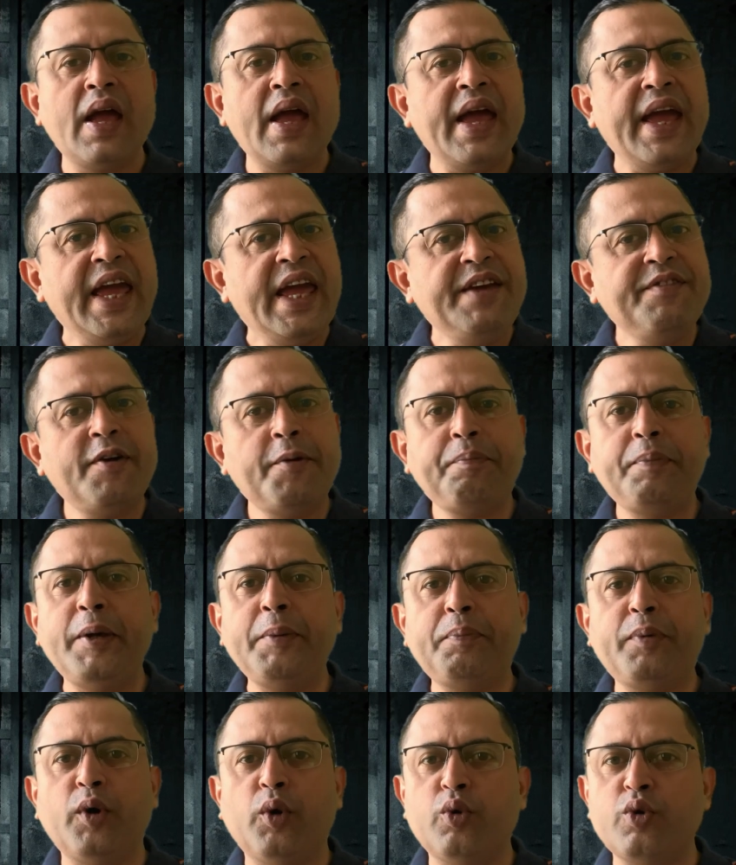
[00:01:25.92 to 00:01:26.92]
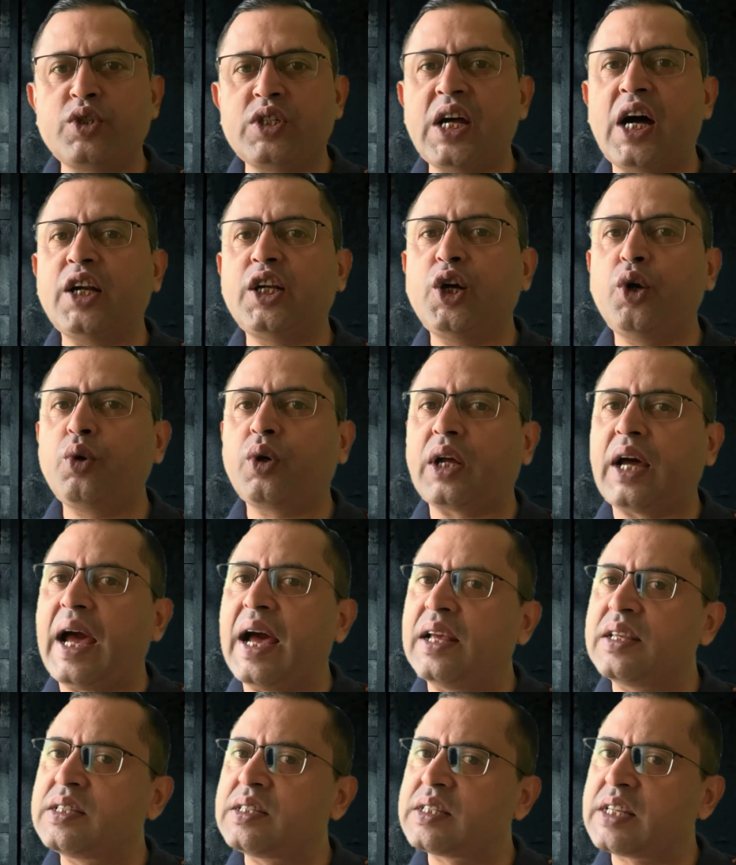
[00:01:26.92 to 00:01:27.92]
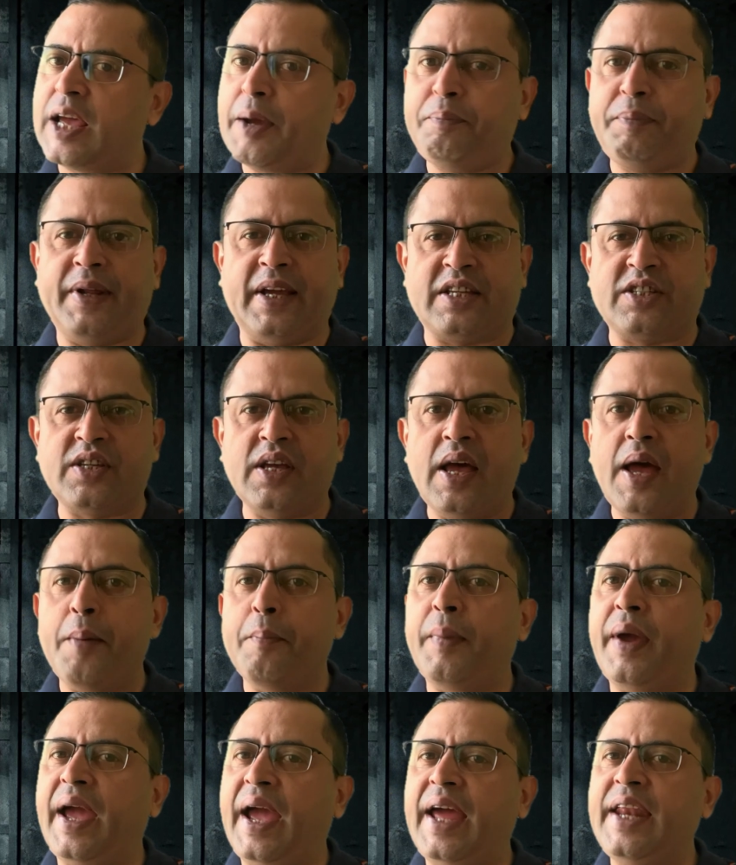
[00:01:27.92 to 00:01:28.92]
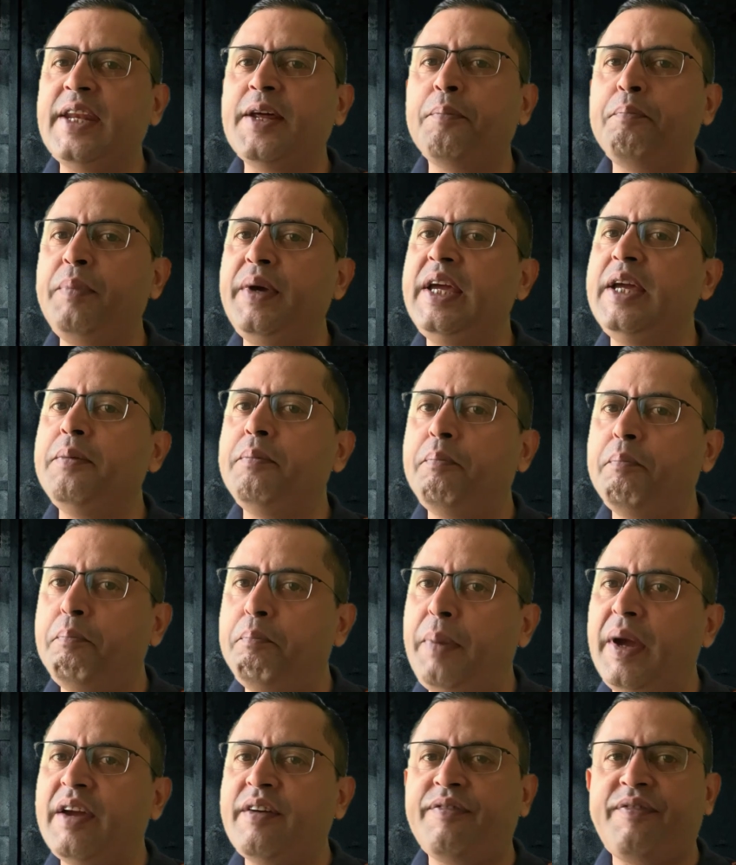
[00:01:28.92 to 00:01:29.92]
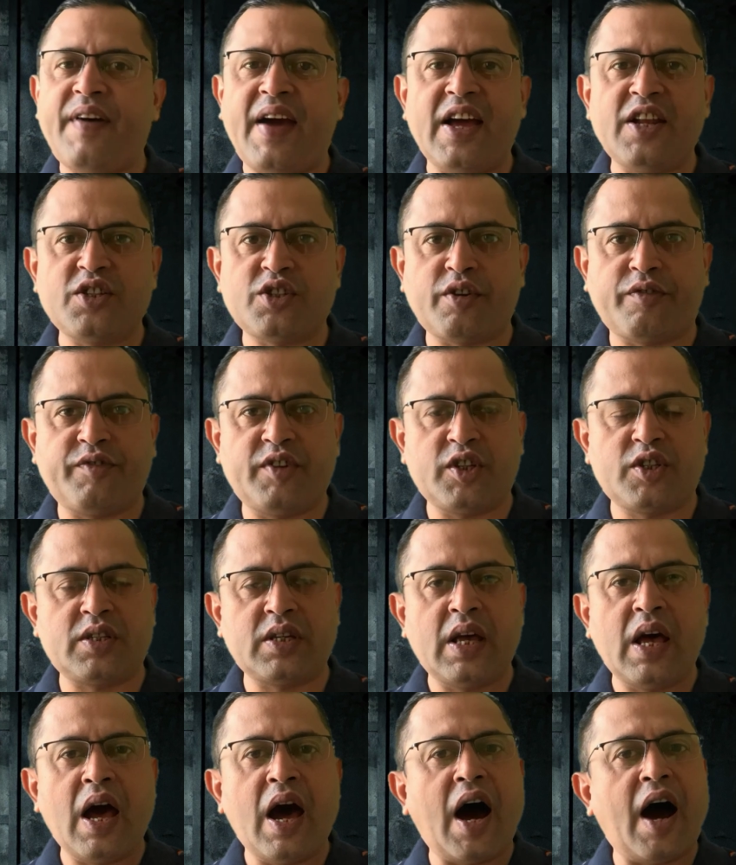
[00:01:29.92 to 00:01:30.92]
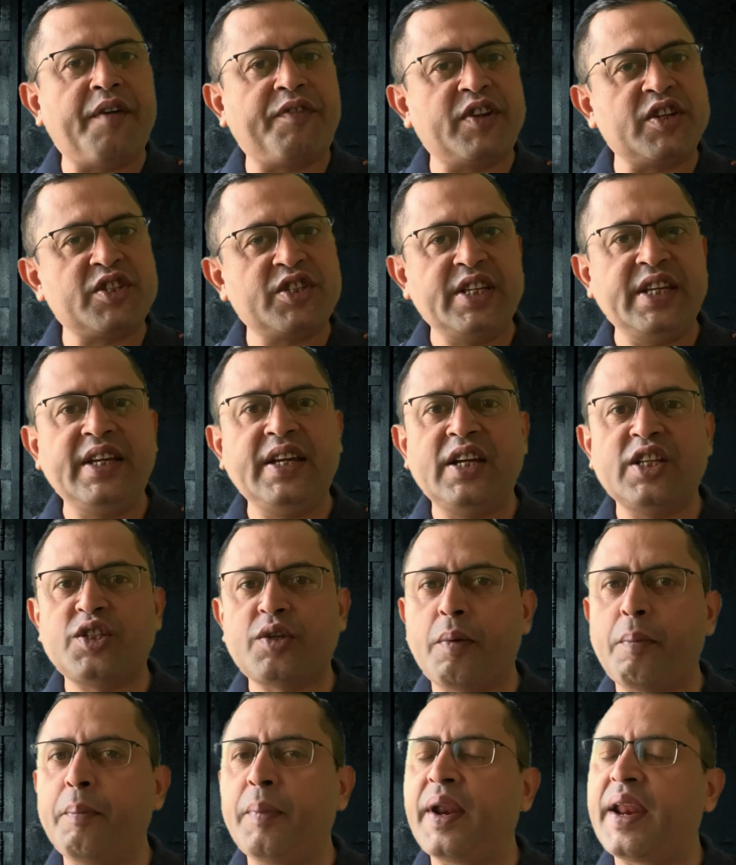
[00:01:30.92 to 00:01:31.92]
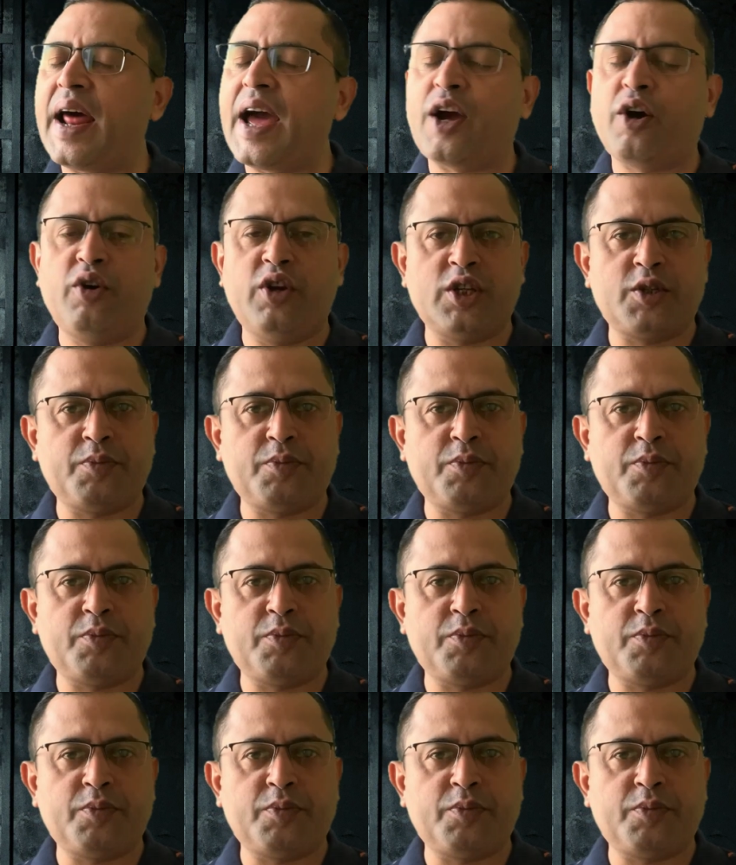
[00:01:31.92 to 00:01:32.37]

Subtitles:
Even people who start out as skeptics may end up being big fans of this after seeing its miraculous